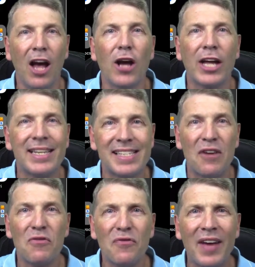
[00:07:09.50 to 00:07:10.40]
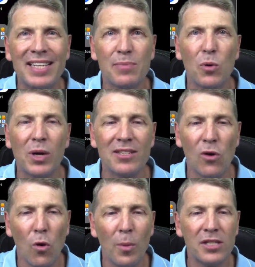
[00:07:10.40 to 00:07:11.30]
Okay, so Facebook is
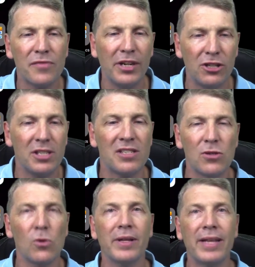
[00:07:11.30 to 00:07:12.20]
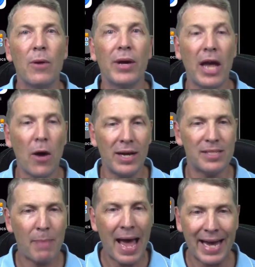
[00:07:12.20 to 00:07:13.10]
almost finished installing. There we go,
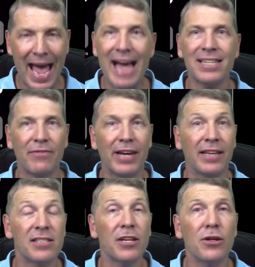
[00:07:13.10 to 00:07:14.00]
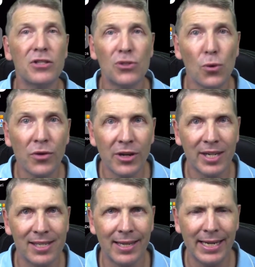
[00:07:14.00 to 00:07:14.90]
it's back active again. So you saw that
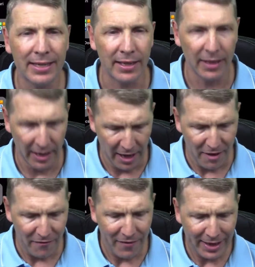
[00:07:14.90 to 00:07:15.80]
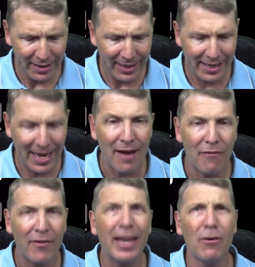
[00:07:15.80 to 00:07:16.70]
I deleted it. Funnily
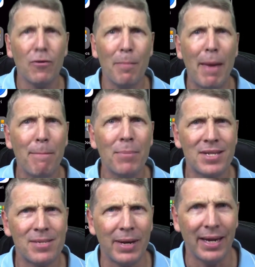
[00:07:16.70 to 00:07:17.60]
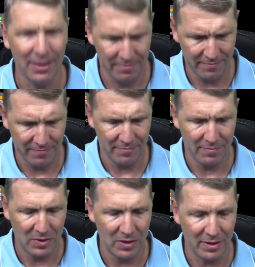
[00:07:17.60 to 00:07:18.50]
enough, it remembers me.
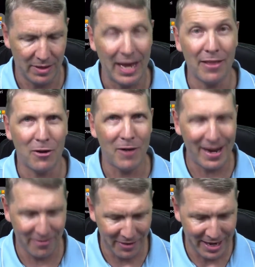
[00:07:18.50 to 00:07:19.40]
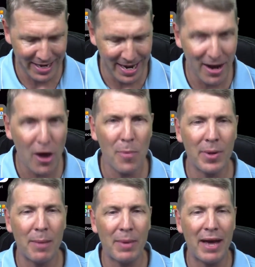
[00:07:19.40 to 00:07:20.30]
Another crack of thunder. Open up